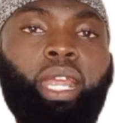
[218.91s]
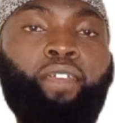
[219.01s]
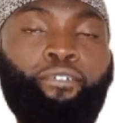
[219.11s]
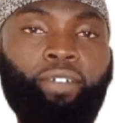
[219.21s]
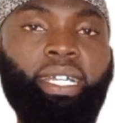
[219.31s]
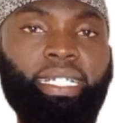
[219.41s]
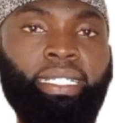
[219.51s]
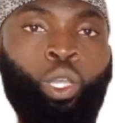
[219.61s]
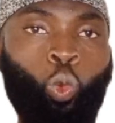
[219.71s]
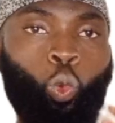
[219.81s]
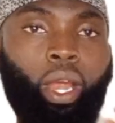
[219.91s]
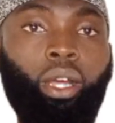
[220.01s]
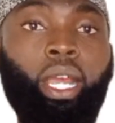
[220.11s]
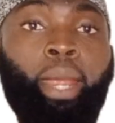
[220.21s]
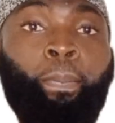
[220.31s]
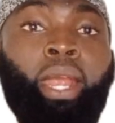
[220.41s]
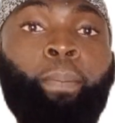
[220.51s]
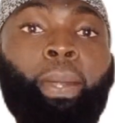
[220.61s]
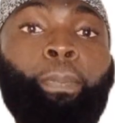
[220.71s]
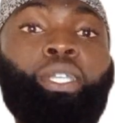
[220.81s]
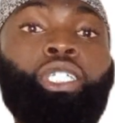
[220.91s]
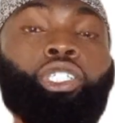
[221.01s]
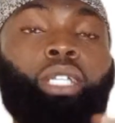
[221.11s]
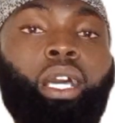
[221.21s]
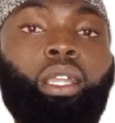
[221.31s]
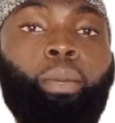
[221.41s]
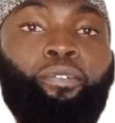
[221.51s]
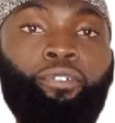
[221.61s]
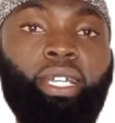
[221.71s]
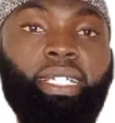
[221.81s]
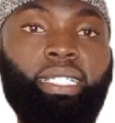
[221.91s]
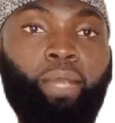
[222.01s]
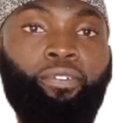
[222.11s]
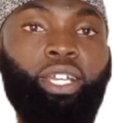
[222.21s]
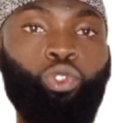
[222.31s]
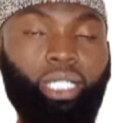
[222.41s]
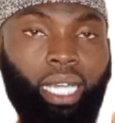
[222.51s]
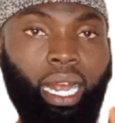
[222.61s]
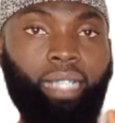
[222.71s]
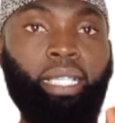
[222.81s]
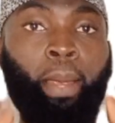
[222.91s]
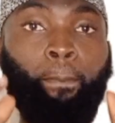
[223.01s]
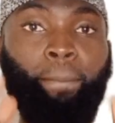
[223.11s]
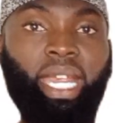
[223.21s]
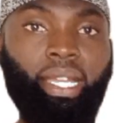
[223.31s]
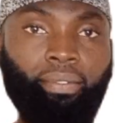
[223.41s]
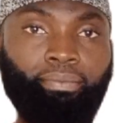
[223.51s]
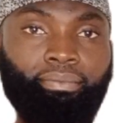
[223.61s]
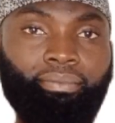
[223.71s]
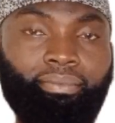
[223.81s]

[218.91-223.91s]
a phrase, a prepositional phrase, a phrase which has min,